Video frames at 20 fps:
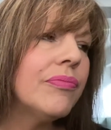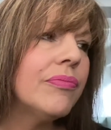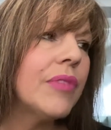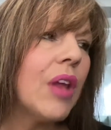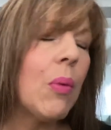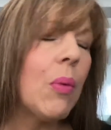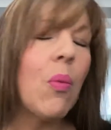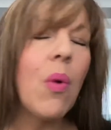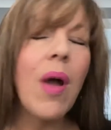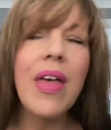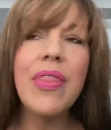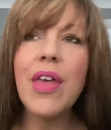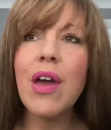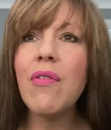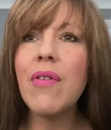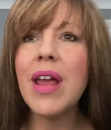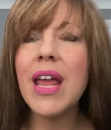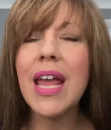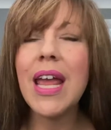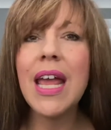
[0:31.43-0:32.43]

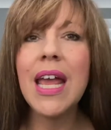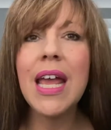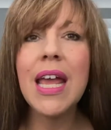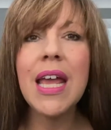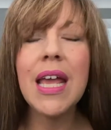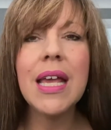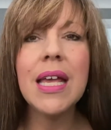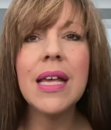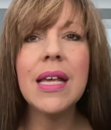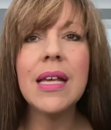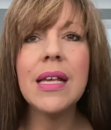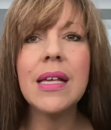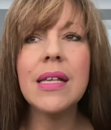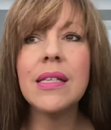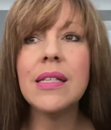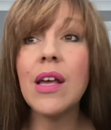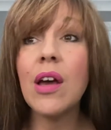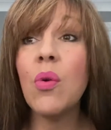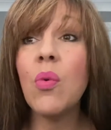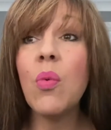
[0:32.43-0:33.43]
whether it
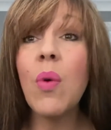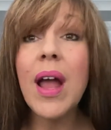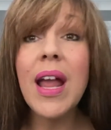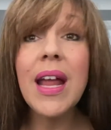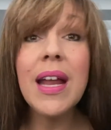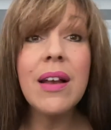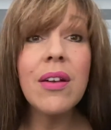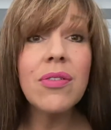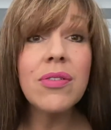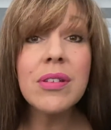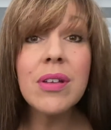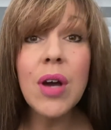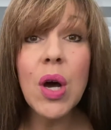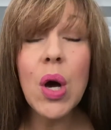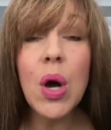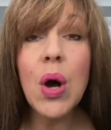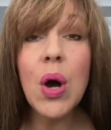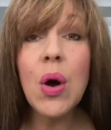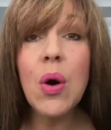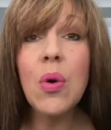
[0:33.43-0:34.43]
is a weight loss
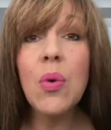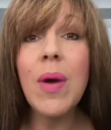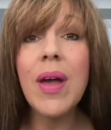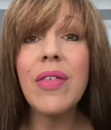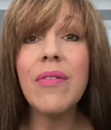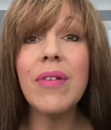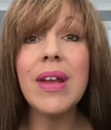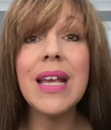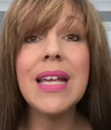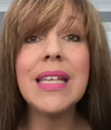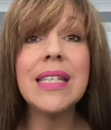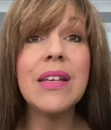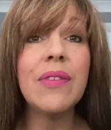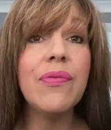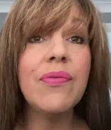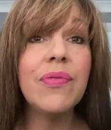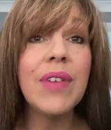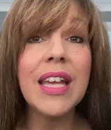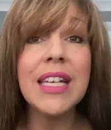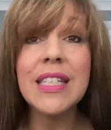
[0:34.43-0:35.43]
goal, whether it is a
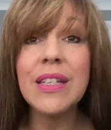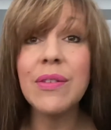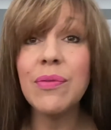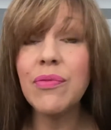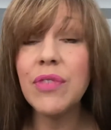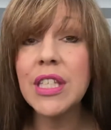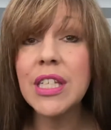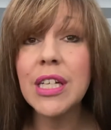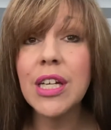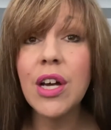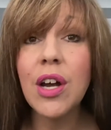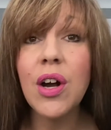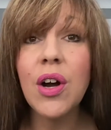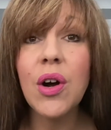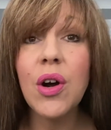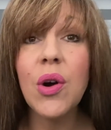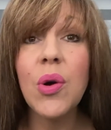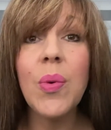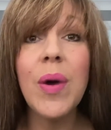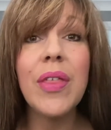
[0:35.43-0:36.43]
getting fitter
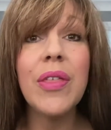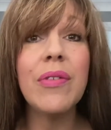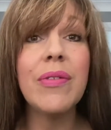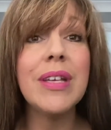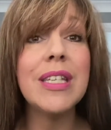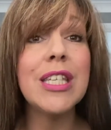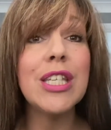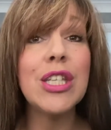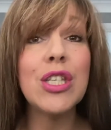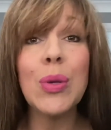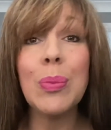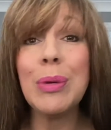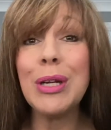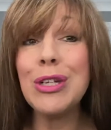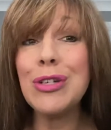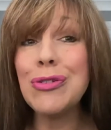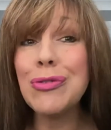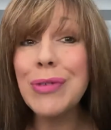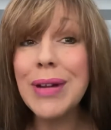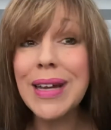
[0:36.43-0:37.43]
goal, whether it's a
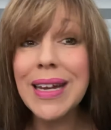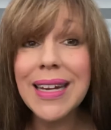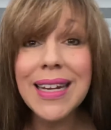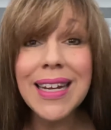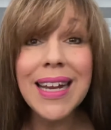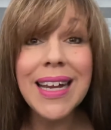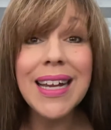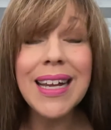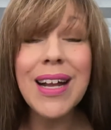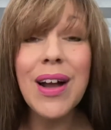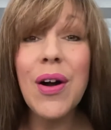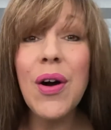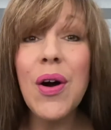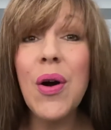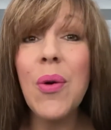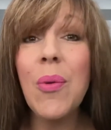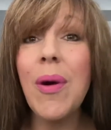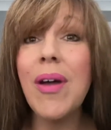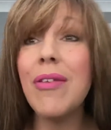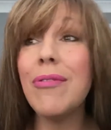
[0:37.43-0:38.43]
stopping drinking
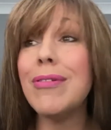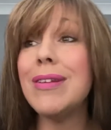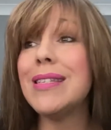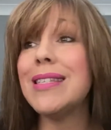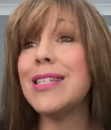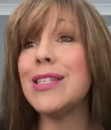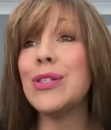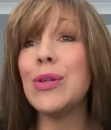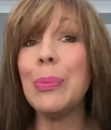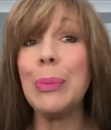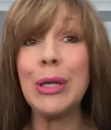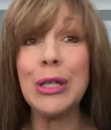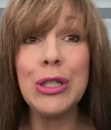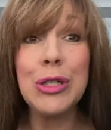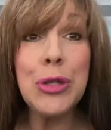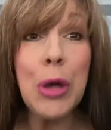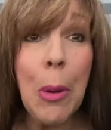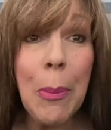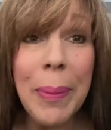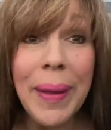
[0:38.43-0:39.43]
goal, whether it's a stopping
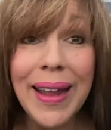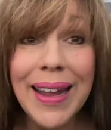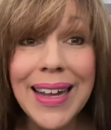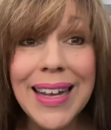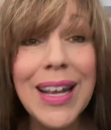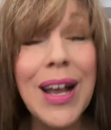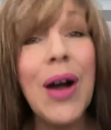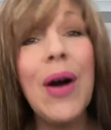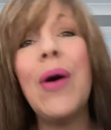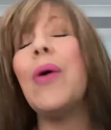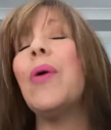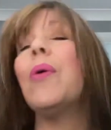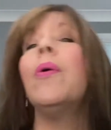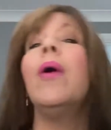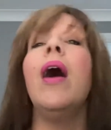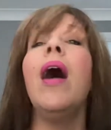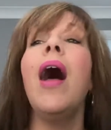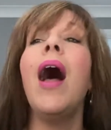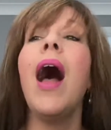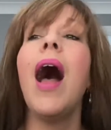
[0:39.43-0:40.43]
shopping goal.
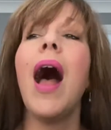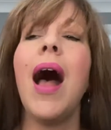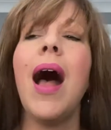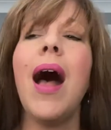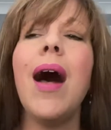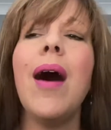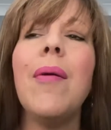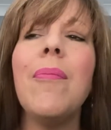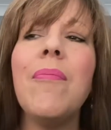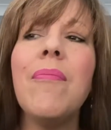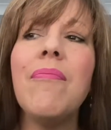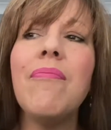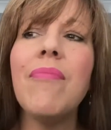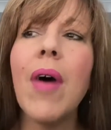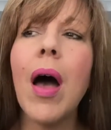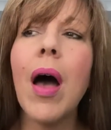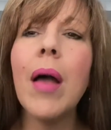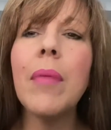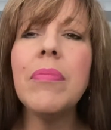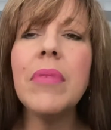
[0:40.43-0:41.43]
Um,
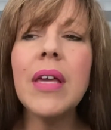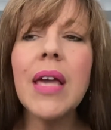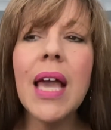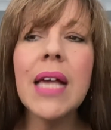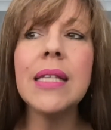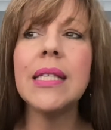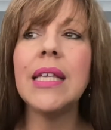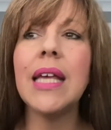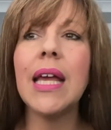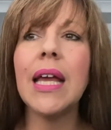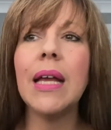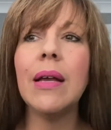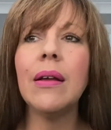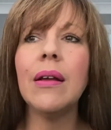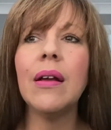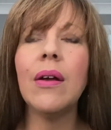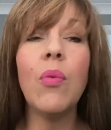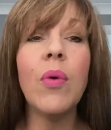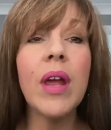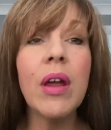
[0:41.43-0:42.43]
I'm
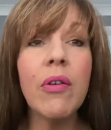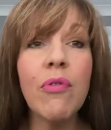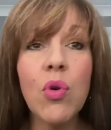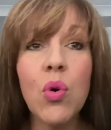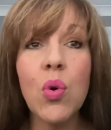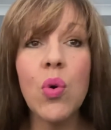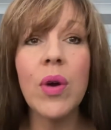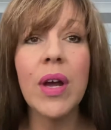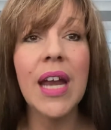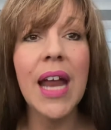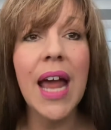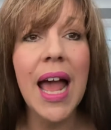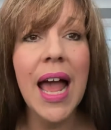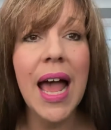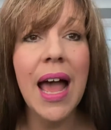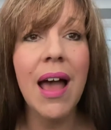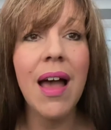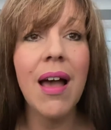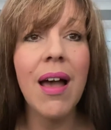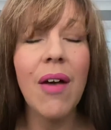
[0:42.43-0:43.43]
guessing we're all going to
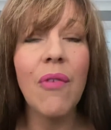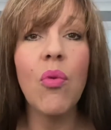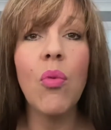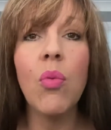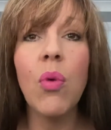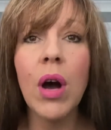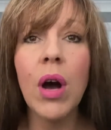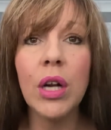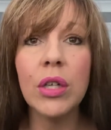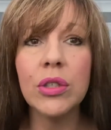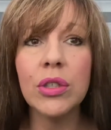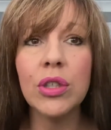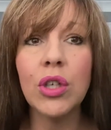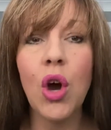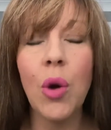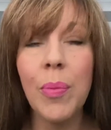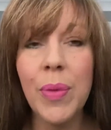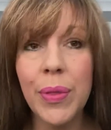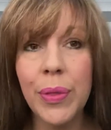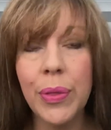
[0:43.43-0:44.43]
have one
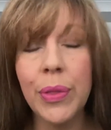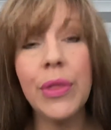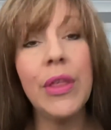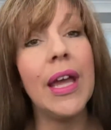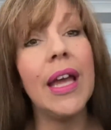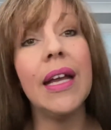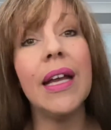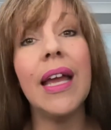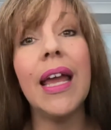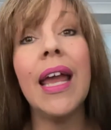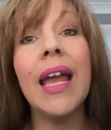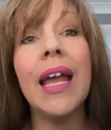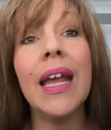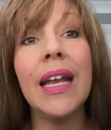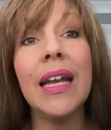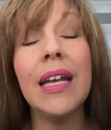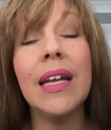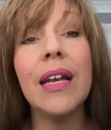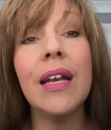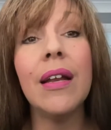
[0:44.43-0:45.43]
common thing
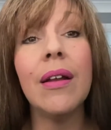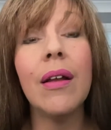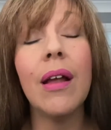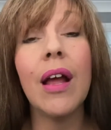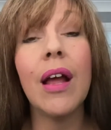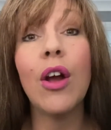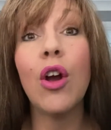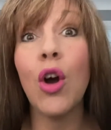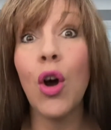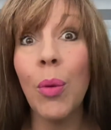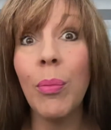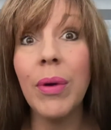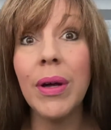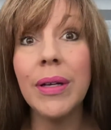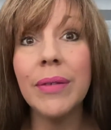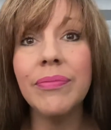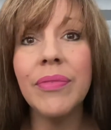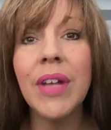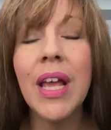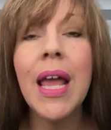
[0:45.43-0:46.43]
in
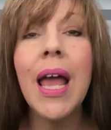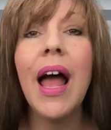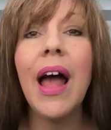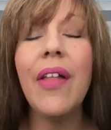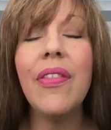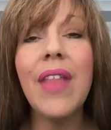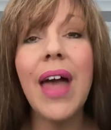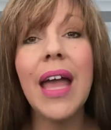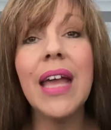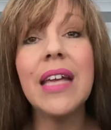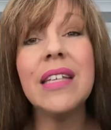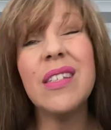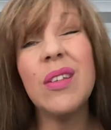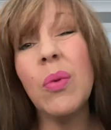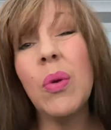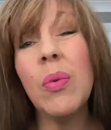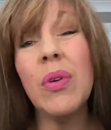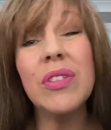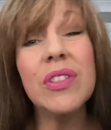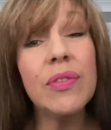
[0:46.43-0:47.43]
common, and that is that
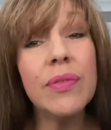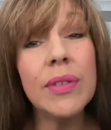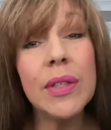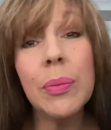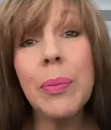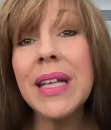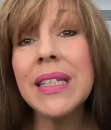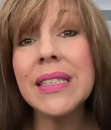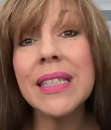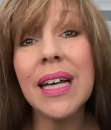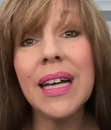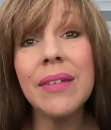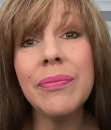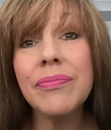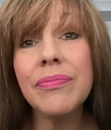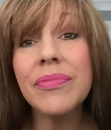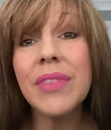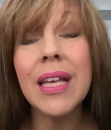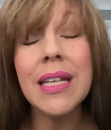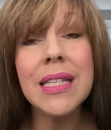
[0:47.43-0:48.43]
we want to feel better
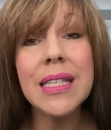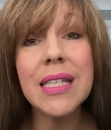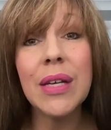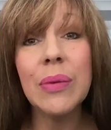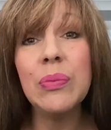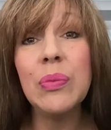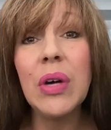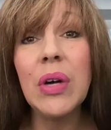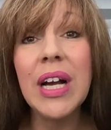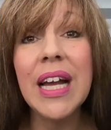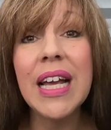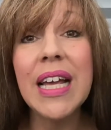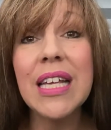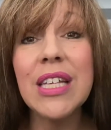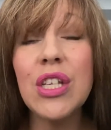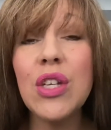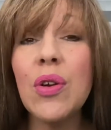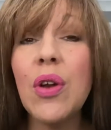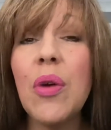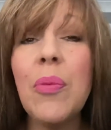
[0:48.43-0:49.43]
in some
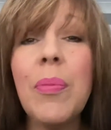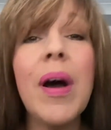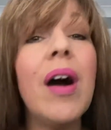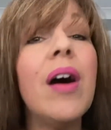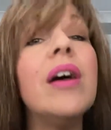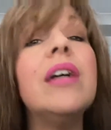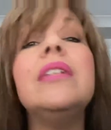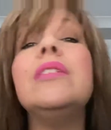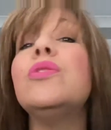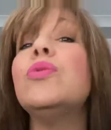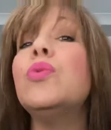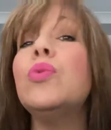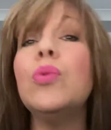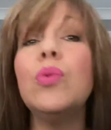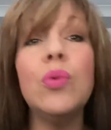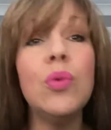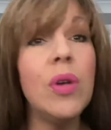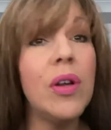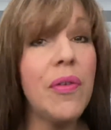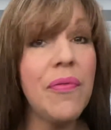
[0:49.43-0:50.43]
ways. You know, behind
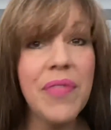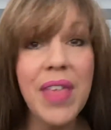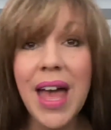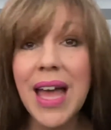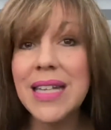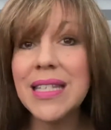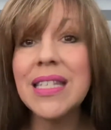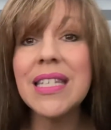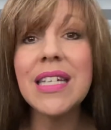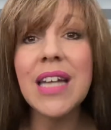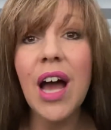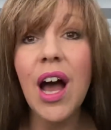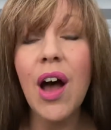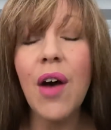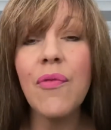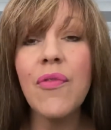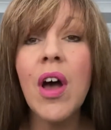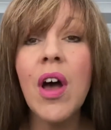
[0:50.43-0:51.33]
all of that stuff,